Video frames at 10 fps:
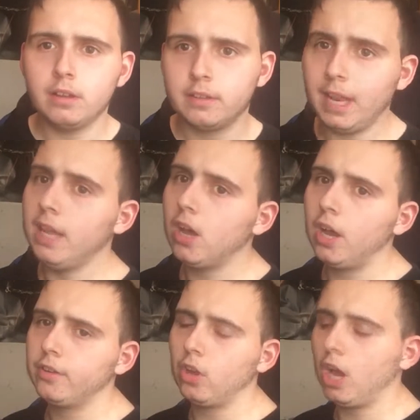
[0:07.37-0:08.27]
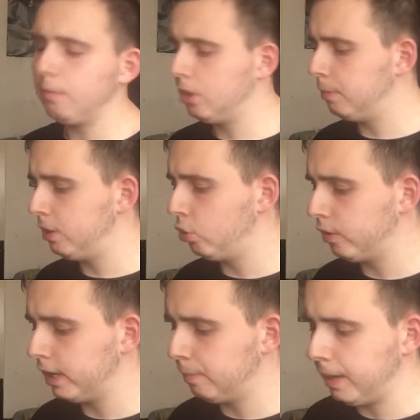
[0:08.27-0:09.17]
Today, guys, I'm going to be
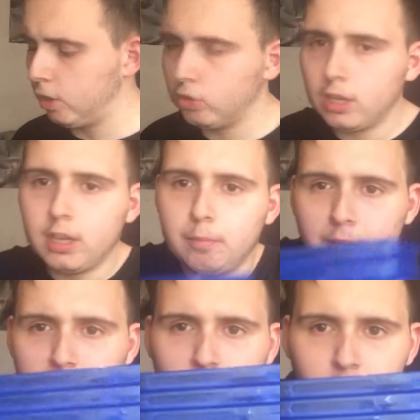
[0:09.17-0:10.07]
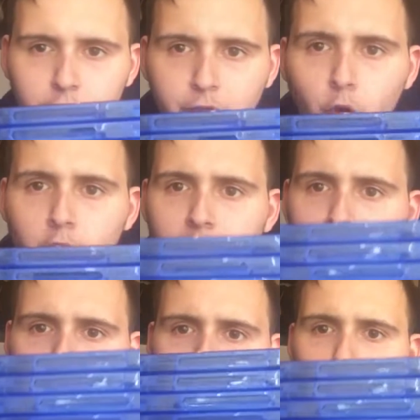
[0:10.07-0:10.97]
talking about PlayStation 4
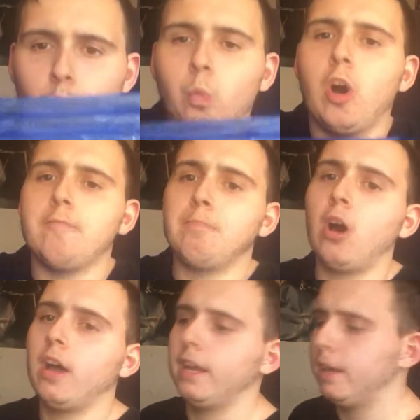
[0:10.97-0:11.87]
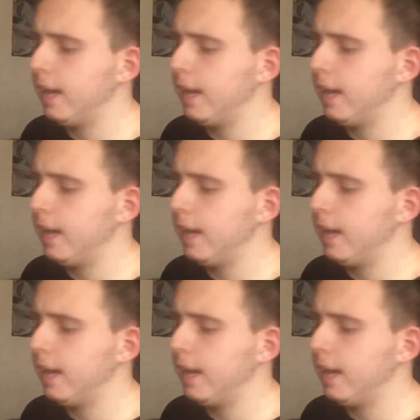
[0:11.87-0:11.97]
games worth buying.